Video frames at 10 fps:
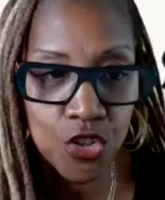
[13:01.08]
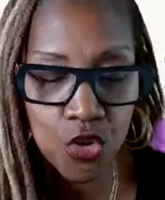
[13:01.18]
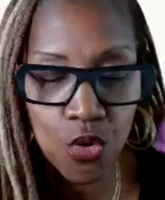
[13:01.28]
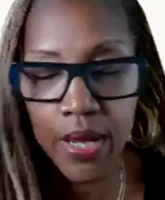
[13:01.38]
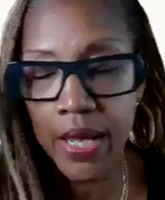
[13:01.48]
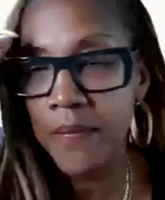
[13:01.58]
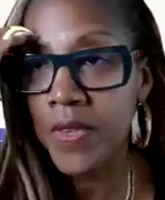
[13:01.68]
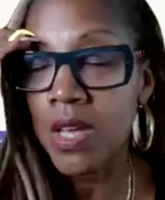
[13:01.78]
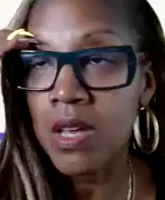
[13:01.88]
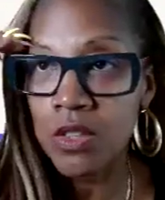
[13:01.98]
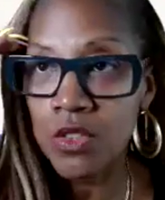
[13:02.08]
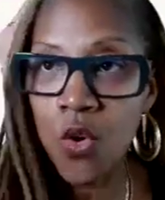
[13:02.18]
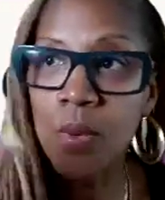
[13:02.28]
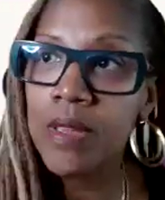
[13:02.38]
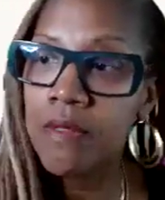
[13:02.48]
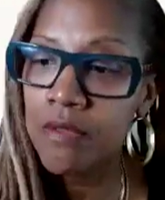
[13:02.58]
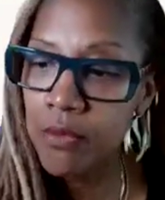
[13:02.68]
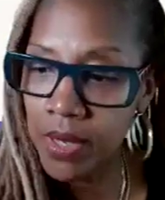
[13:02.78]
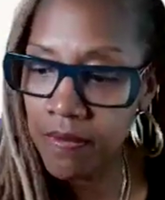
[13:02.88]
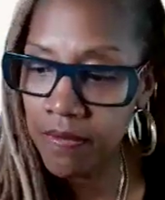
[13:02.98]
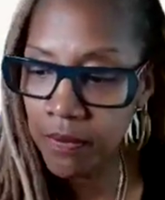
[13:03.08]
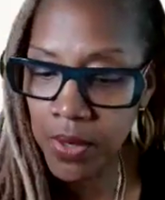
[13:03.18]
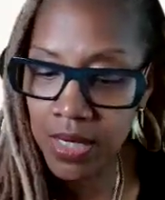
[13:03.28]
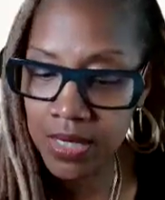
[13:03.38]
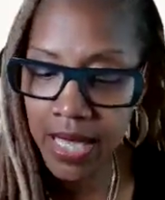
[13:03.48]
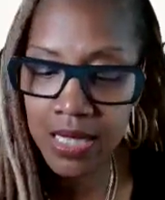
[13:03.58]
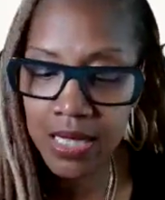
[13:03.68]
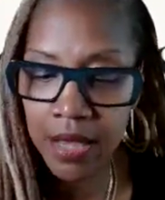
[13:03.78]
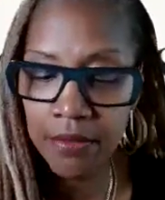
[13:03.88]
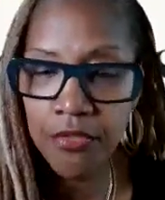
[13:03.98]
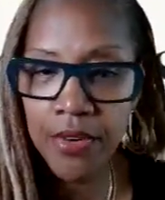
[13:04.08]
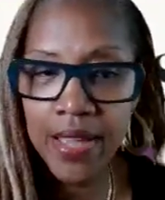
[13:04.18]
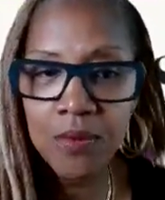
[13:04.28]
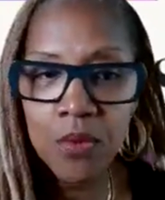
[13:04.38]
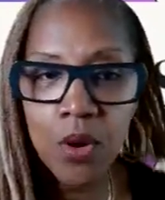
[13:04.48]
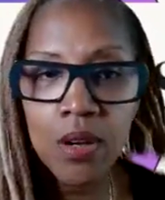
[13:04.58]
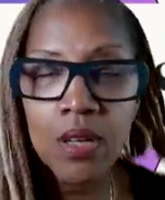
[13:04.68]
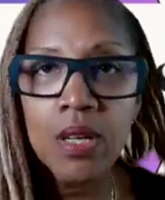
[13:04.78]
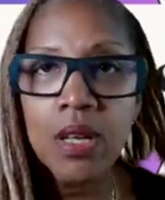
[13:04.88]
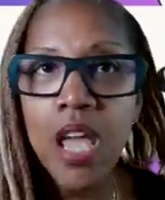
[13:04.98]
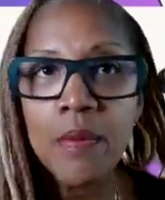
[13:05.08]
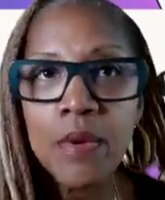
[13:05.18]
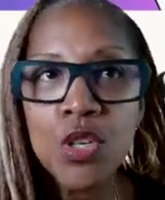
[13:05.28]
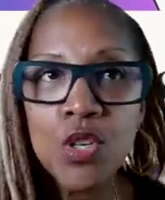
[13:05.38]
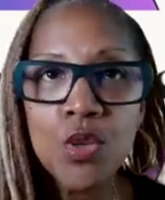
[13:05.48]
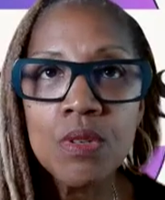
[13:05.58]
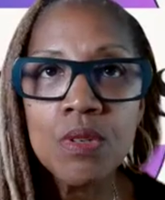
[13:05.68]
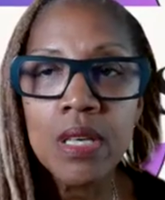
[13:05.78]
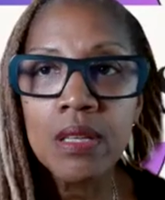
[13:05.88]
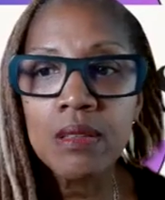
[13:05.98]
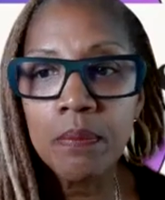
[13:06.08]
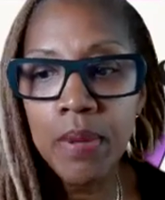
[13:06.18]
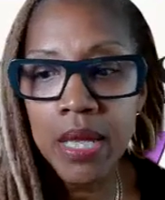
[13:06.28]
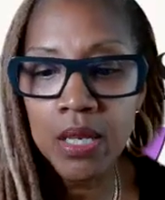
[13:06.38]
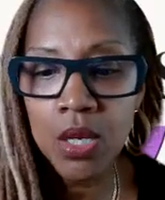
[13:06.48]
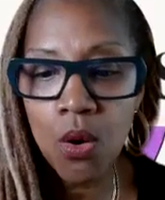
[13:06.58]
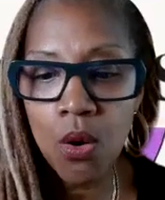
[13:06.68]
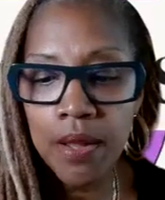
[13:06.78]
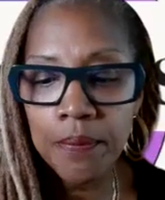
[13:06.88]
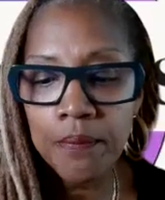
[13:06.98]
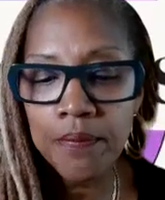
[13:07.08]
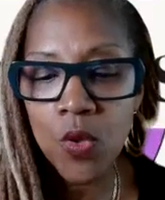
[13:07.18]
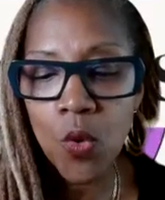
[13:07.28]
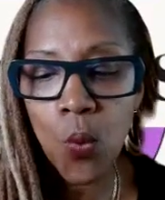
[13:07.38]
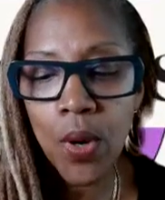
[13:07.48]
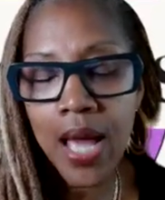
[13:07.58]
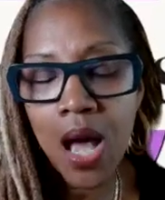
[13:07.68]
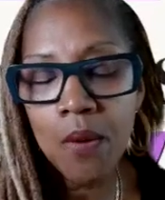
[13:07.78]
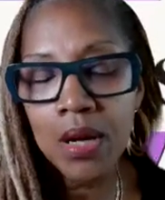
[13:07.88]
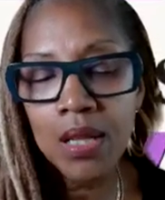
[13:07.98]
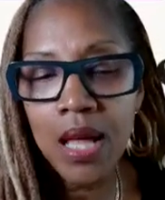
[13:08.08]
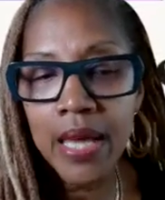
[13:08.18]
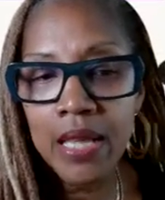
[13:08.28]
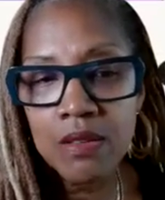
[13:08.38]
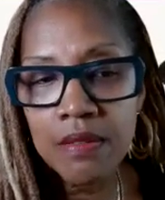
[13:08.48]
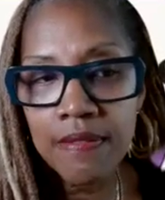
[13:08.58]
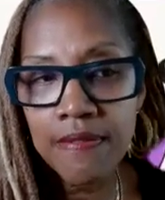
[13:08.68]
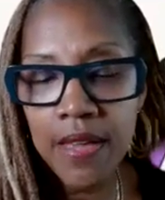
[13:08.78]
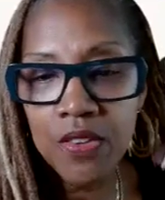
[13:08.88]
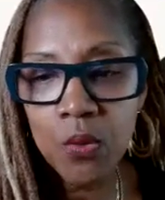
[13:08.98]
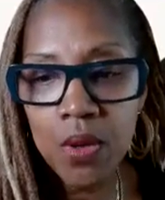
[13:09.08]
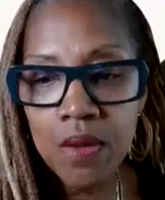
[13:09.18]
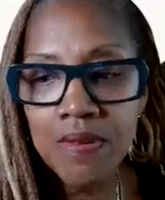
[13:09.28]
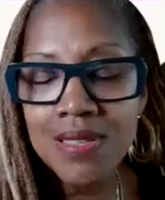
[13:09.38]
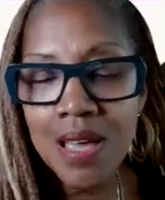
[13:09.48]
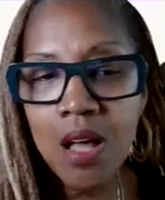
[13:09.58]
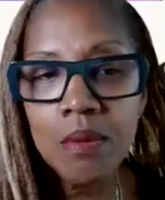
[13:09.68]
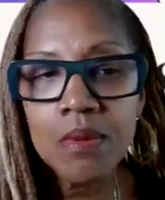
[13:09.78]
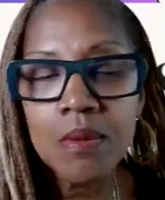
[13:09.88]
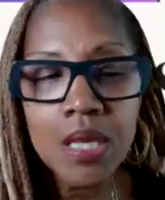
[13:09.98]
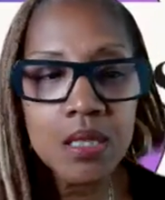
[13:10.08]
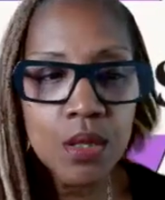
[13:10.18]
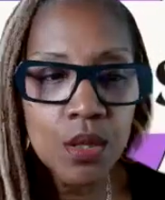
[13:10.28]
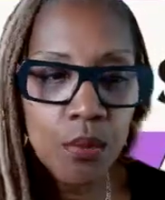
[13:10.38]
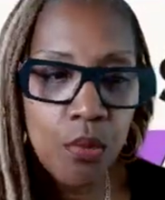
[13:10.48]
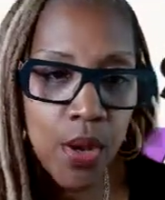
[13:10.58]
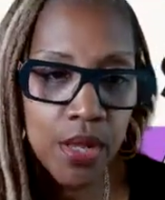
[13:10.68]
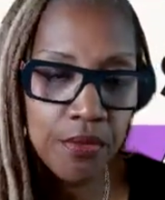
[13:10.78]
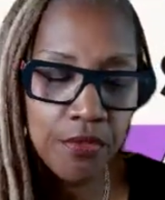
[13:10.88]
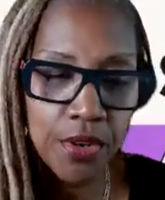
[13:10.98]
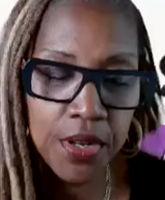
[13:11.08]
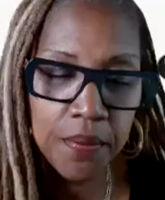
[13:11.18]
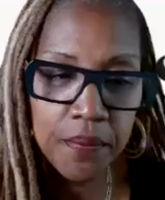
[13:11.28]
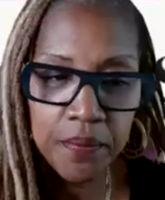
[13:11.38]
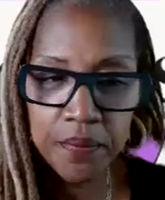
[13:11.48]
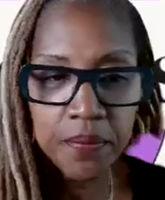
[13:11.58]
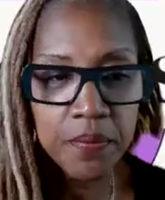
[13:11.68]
that joy. So we take that framework and we use it depending on what our clients are faced with to help them get to the point of freedom.